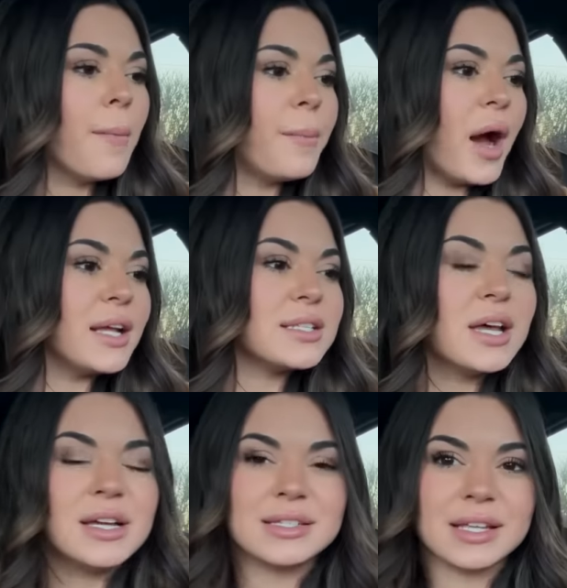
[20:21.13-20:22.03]
but
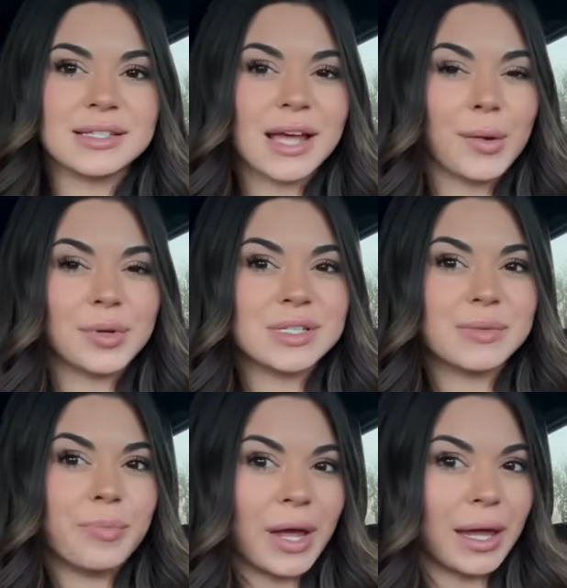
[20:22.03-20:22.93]
since I was
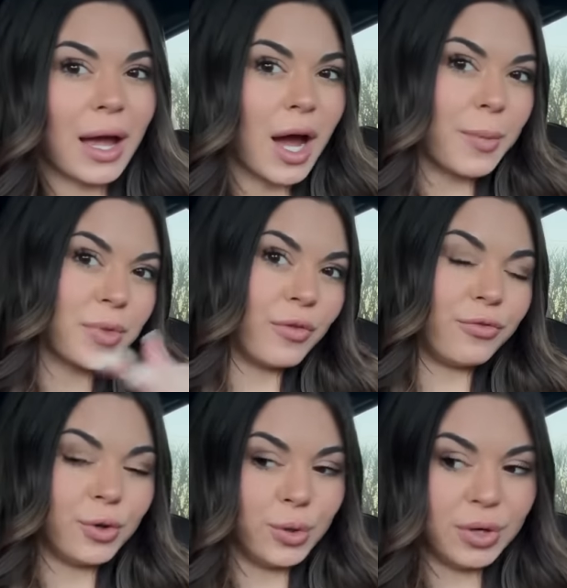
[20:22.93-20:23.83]
picking up the
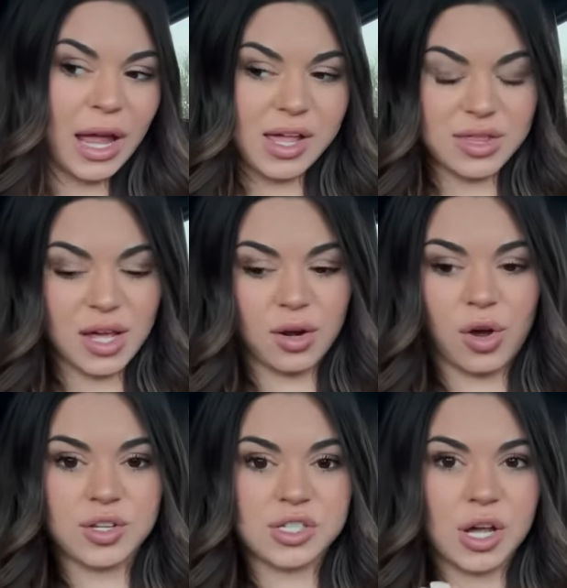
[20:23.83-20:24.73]
food and then
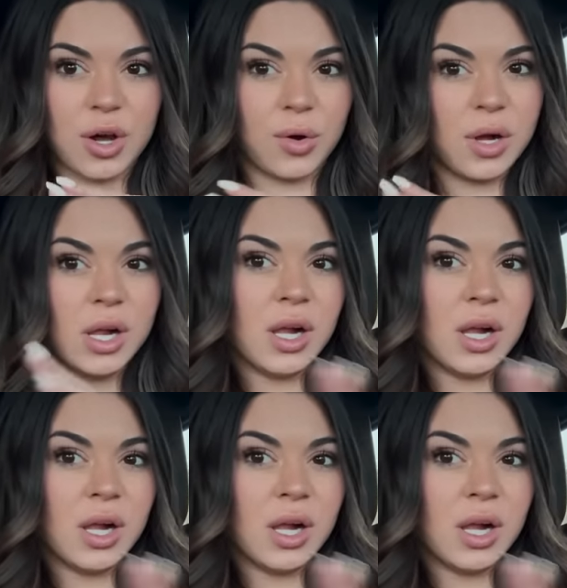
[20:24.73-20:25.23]
also